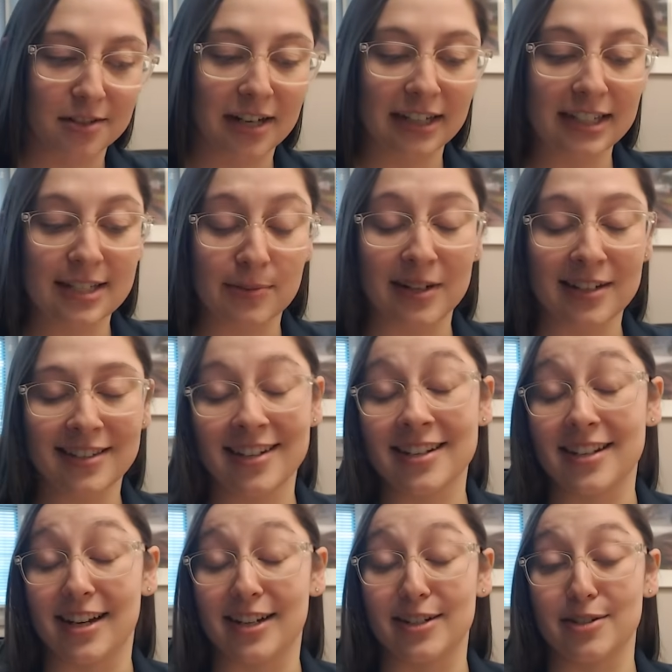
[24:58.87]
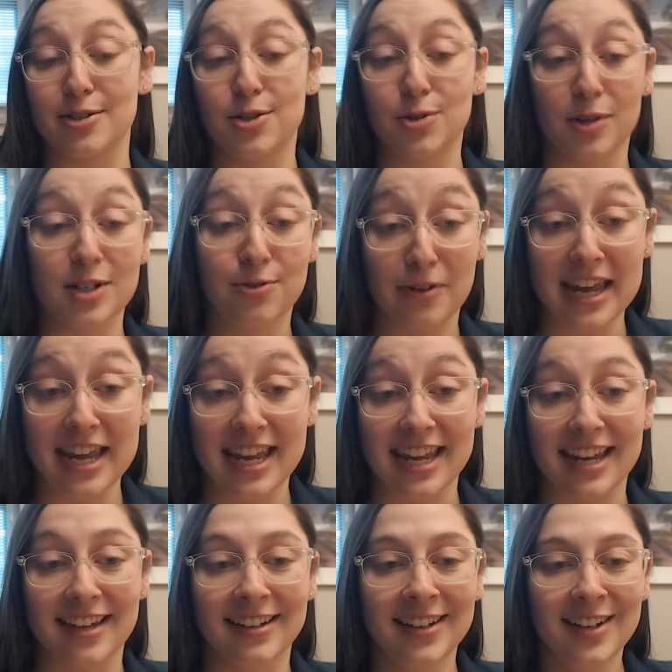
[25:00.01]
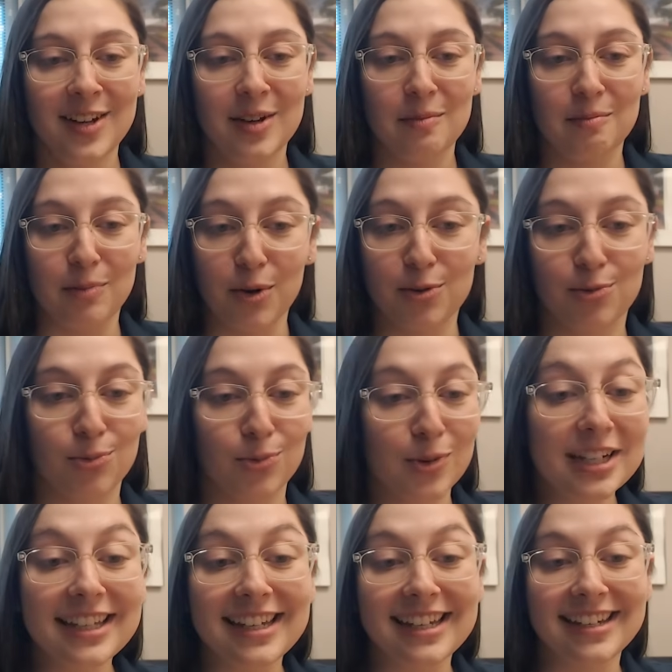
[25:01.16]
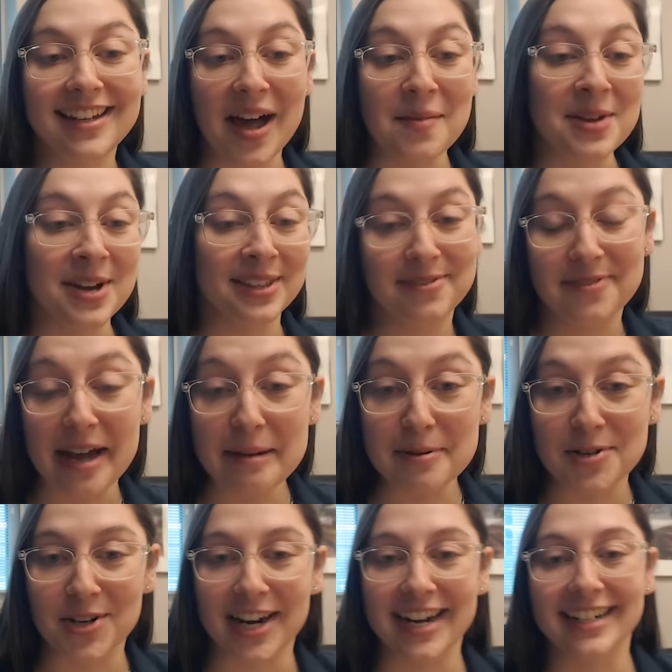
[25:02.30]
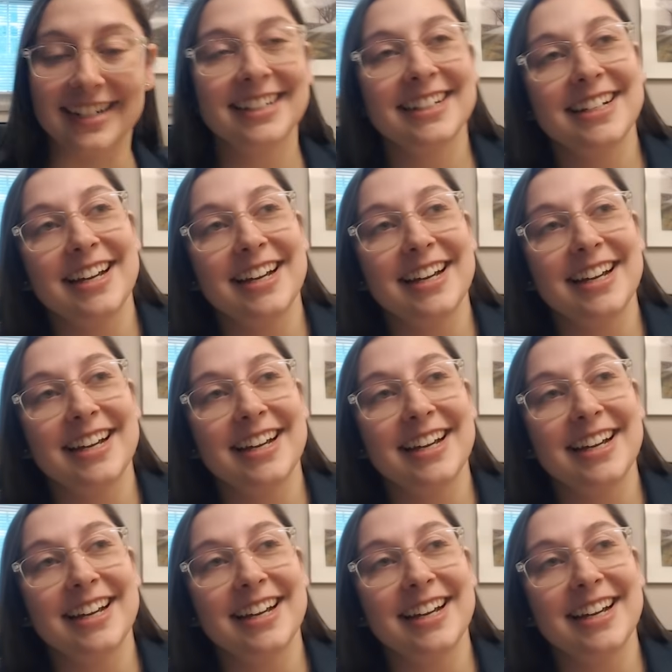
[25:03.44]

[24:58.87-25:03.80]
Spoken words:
Kelly Swanson and Dr. George Fahey, both really got me on the fiber train.